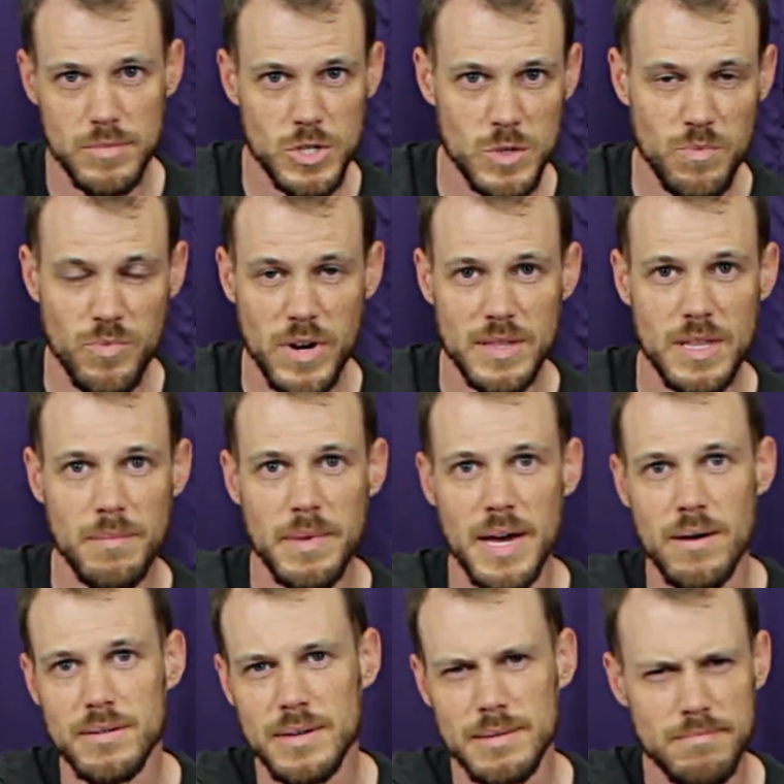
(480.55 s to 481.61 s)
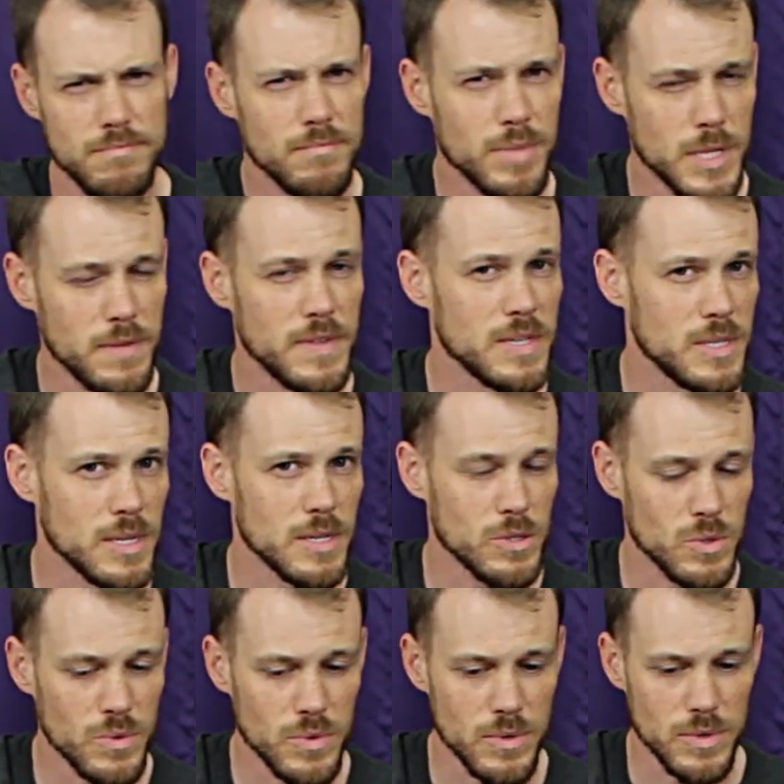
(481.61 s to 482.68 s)
spread them out. I believe that's
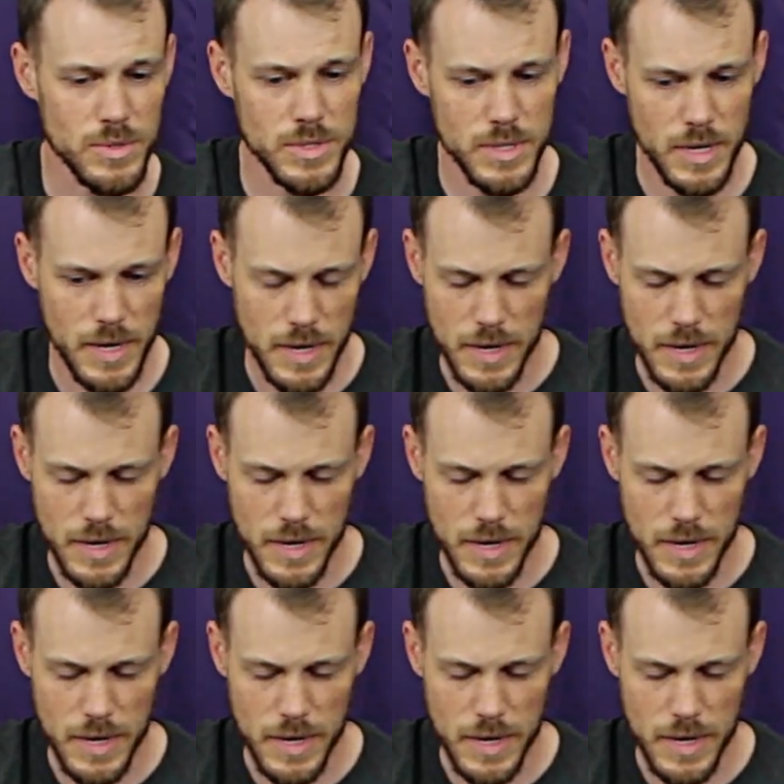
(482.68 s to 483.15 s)
against the rules.